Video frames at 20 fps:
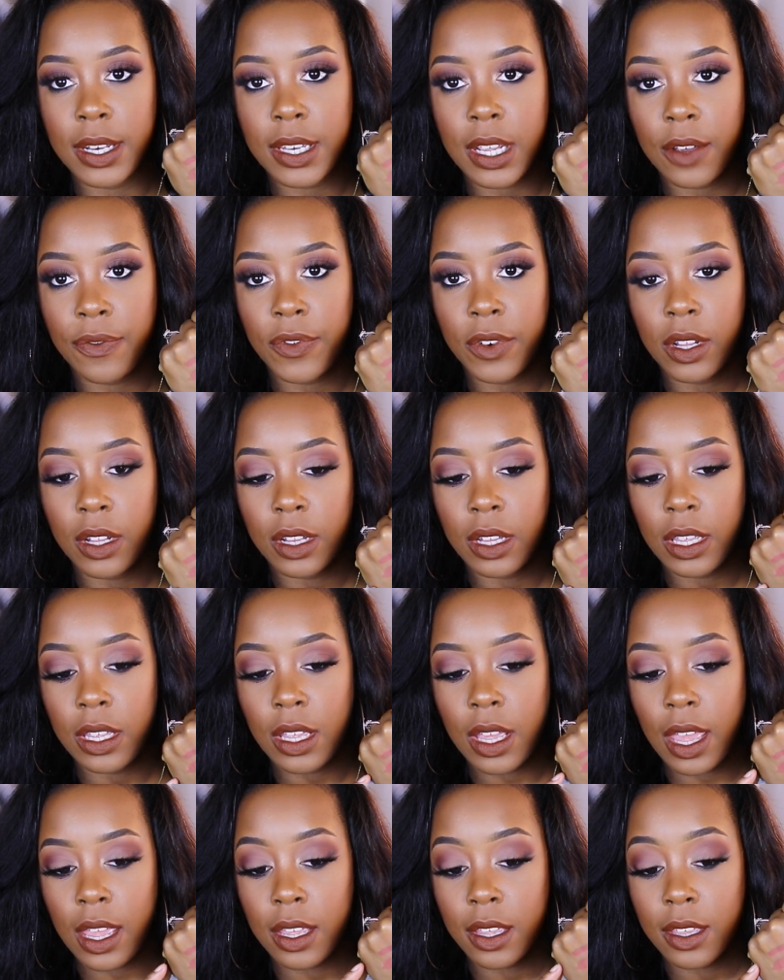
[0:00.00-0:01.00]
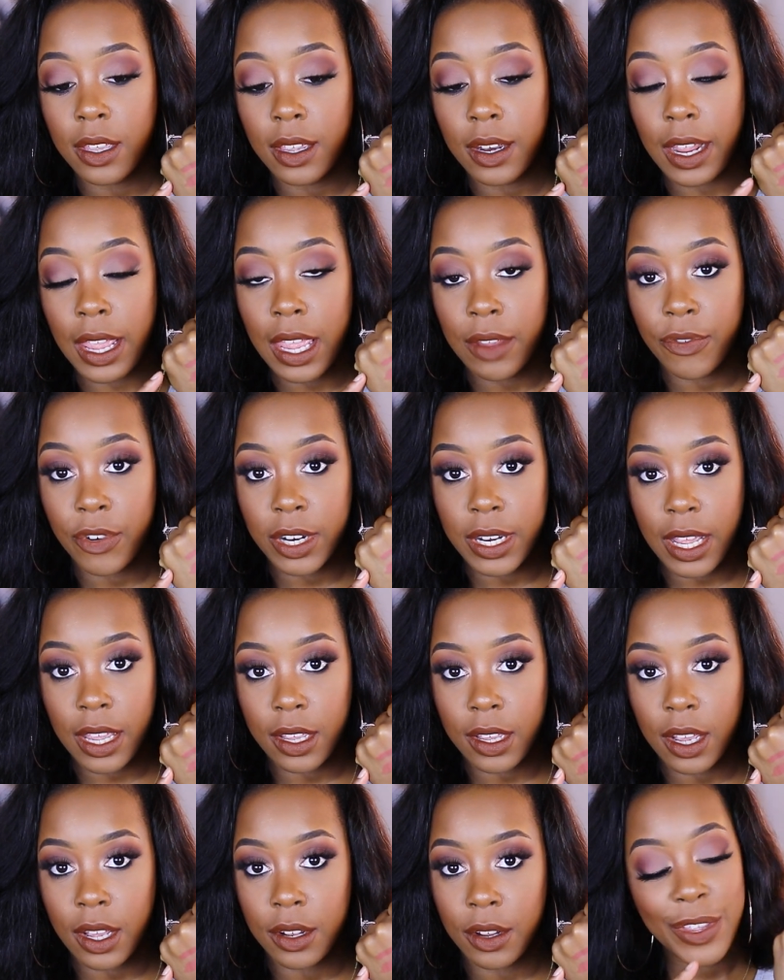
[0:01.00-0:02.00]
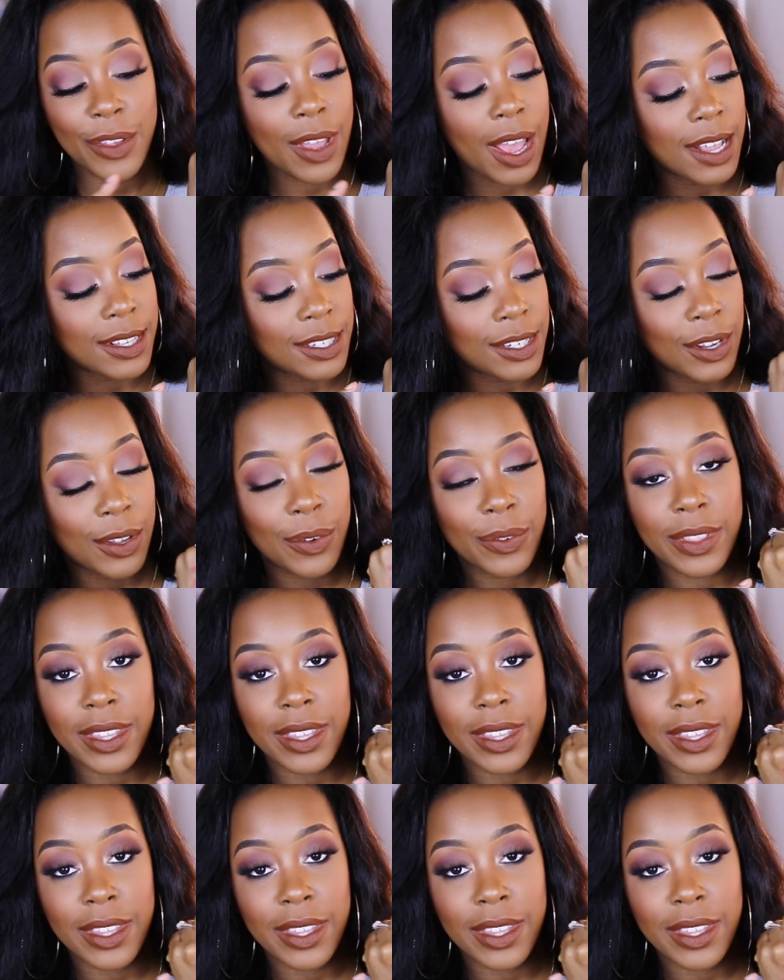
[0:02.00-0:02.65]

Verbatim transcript: Definitely a good everyday color. You guys know